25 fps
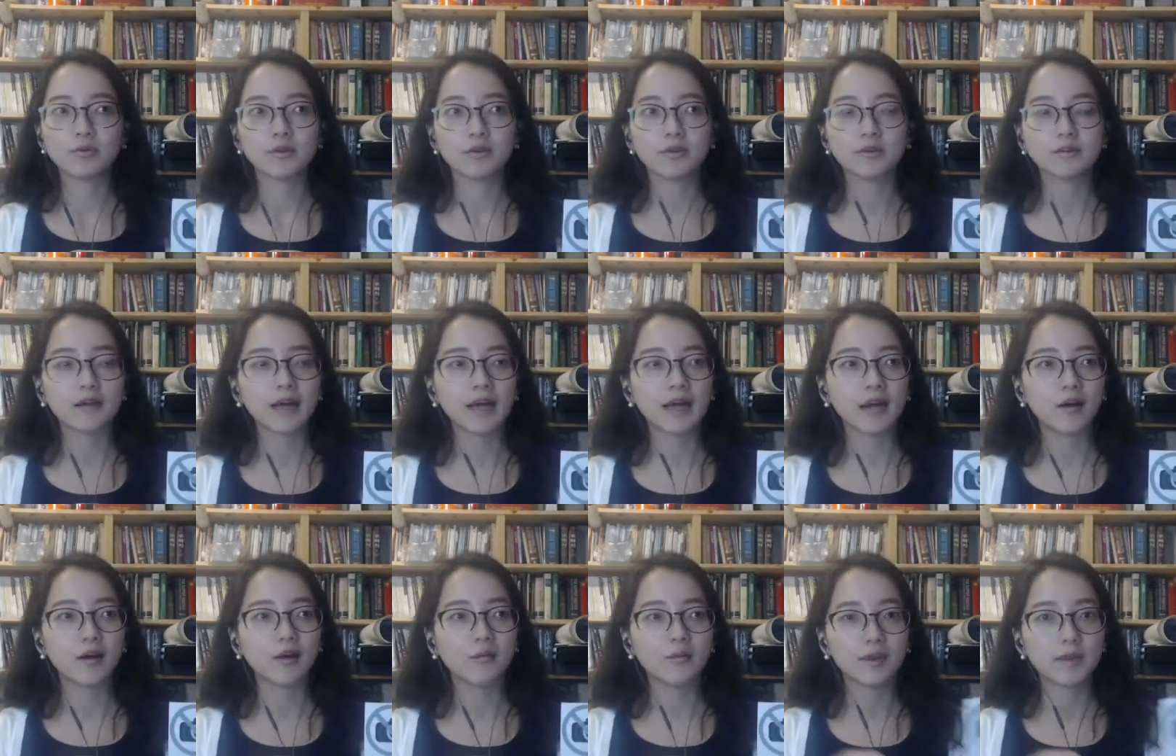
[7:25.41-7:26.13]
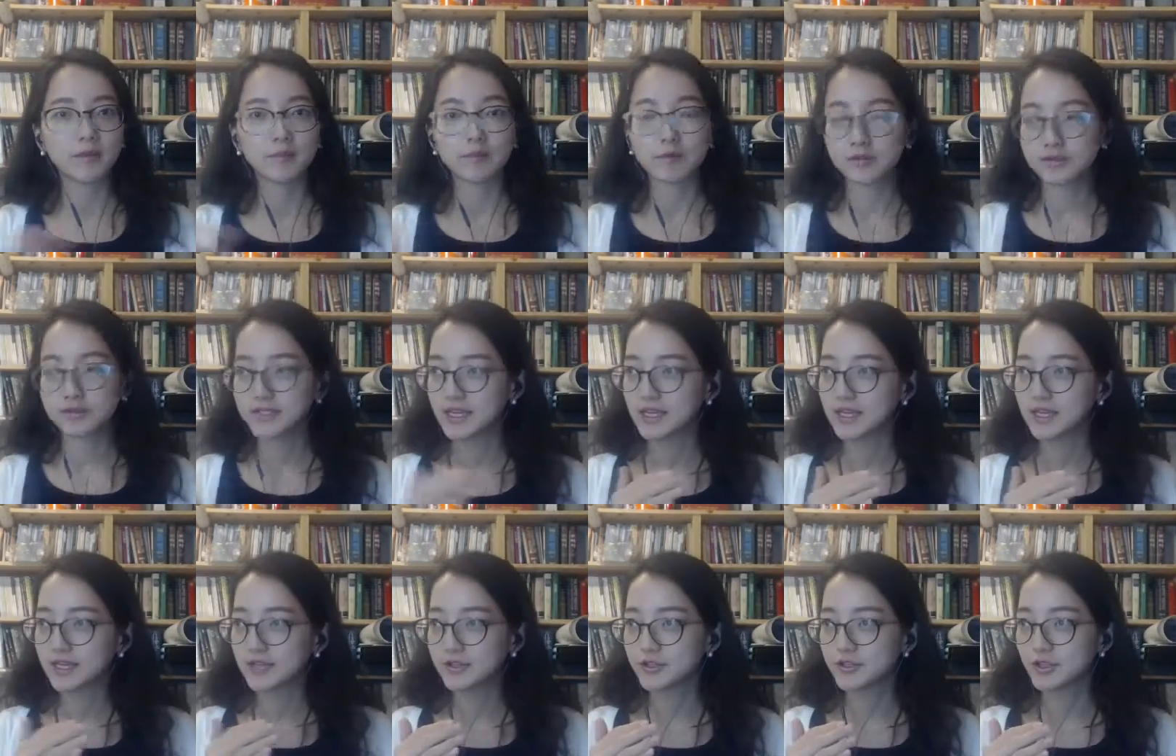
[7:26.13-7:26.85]
allow people to
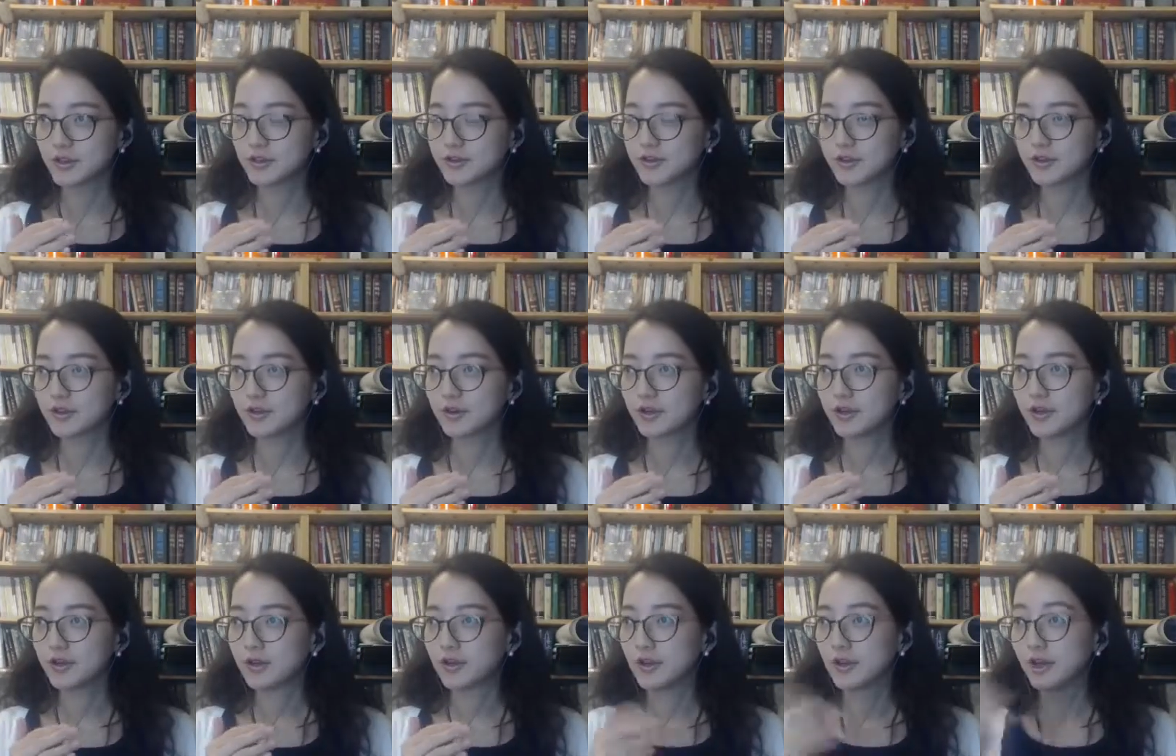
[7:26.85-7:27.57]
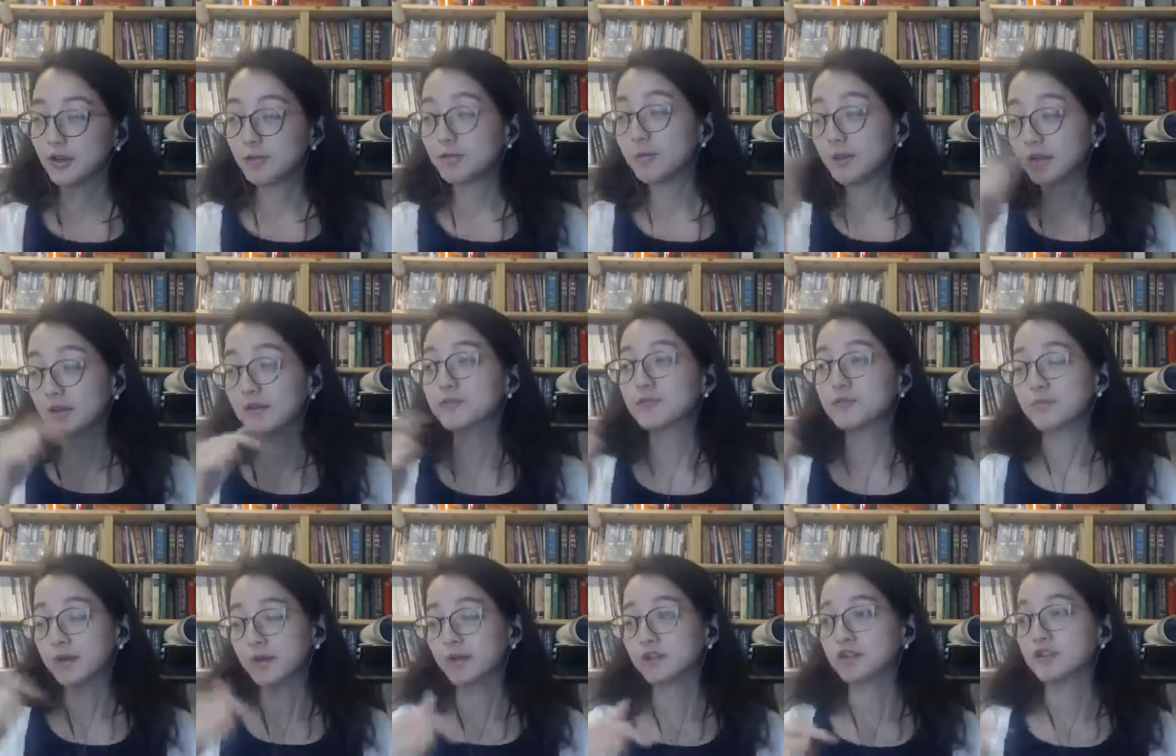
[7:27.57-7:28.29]
take
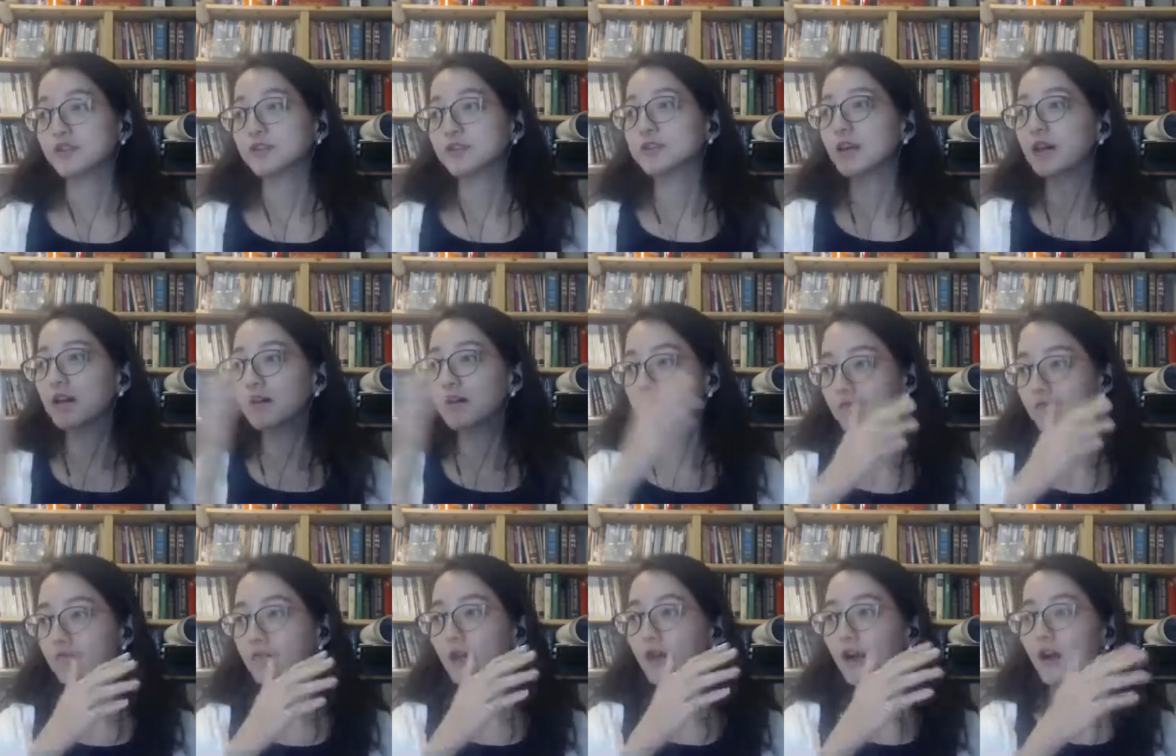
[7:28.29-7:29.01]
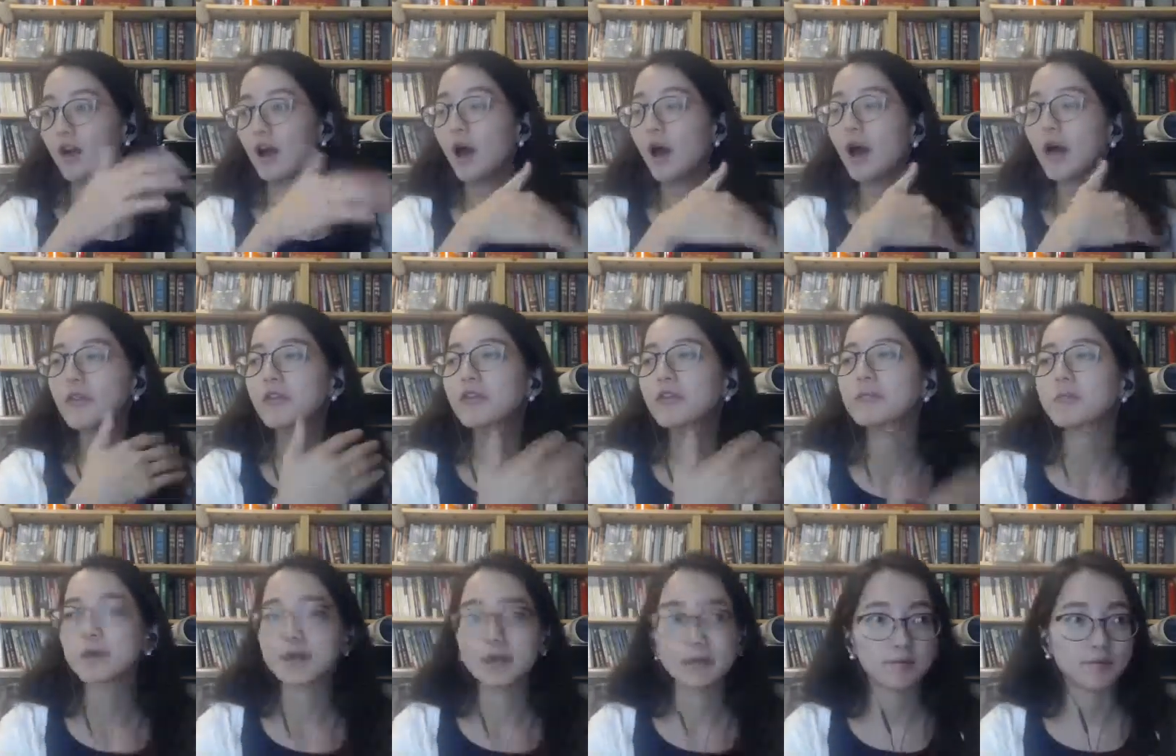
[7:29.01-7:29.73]
pictures of other
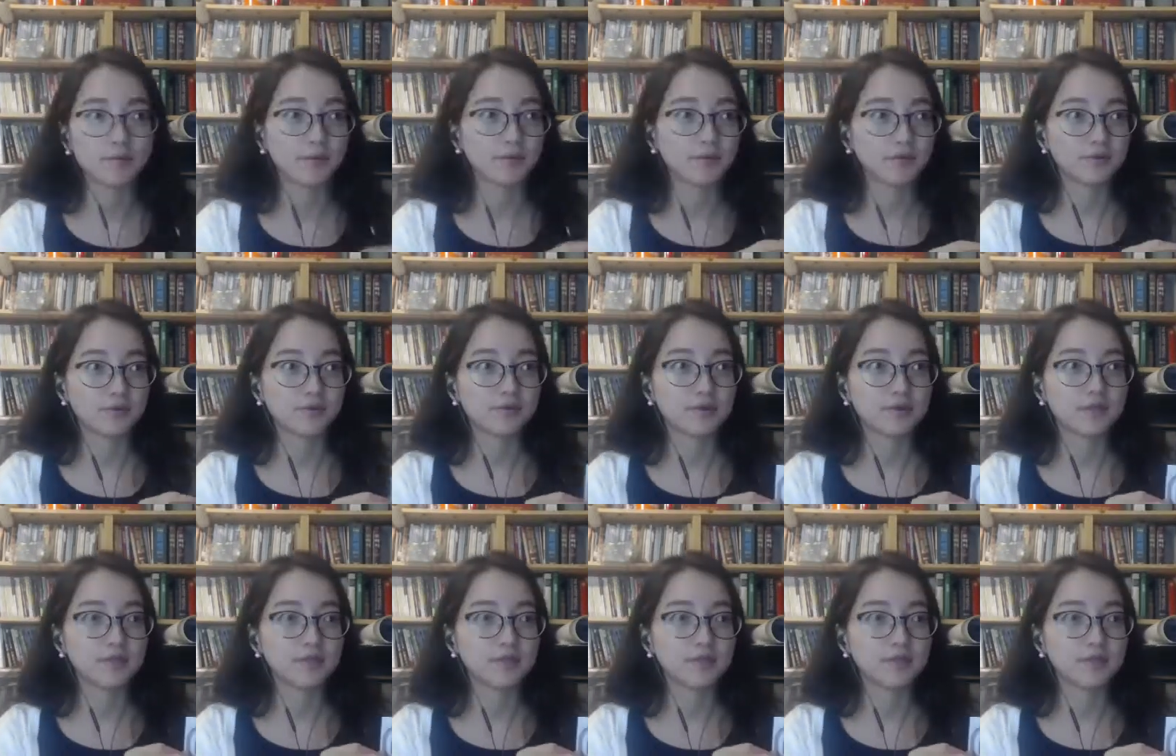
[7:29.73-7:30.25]
people,